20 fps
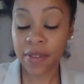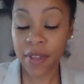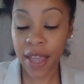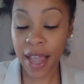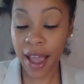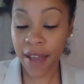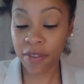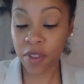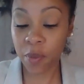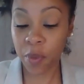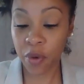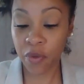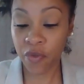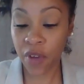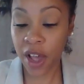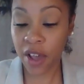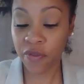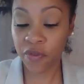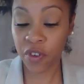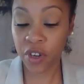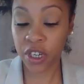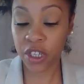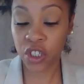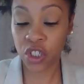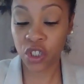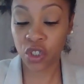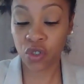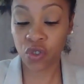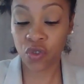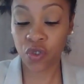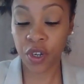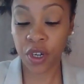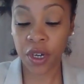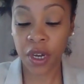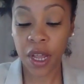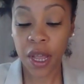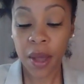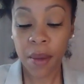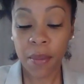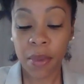they have to provide for their children,